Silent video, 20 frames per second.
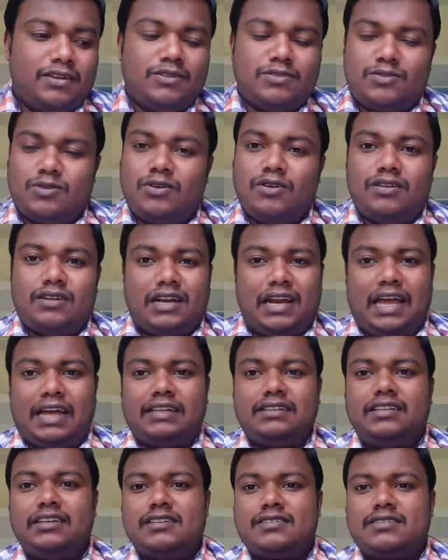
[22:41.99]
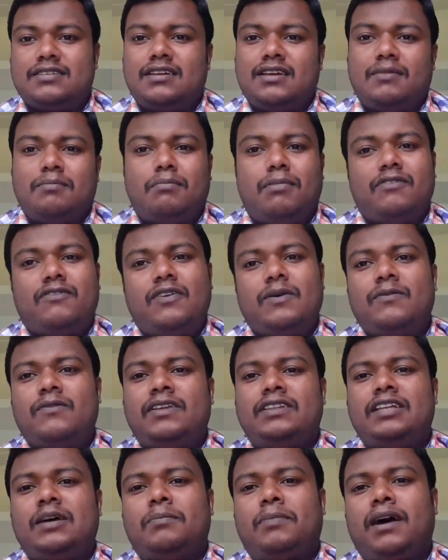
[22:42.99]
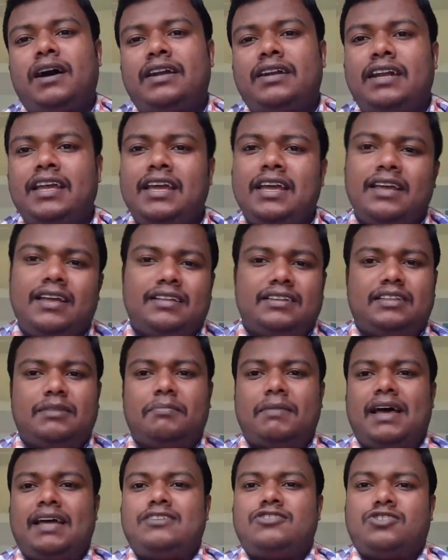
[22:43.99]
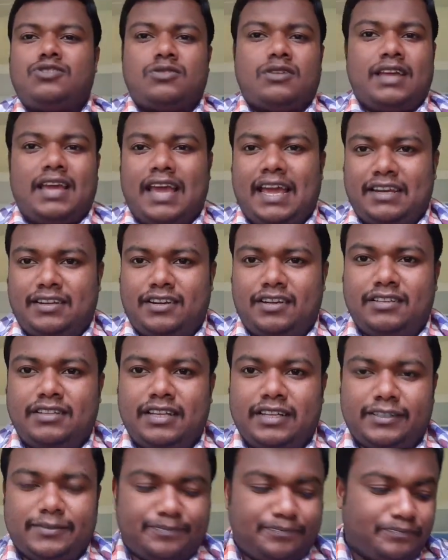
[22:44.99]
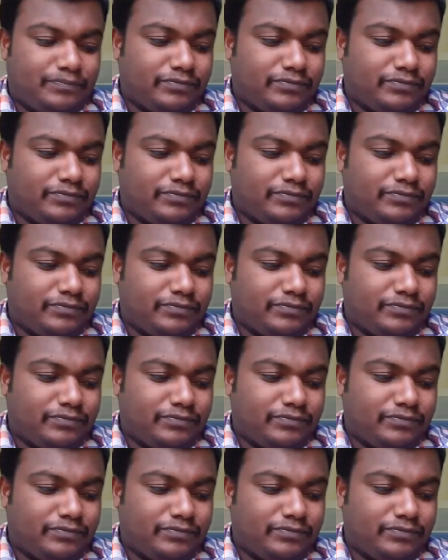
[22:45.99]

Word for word: So like this, but with a party, the match ended there.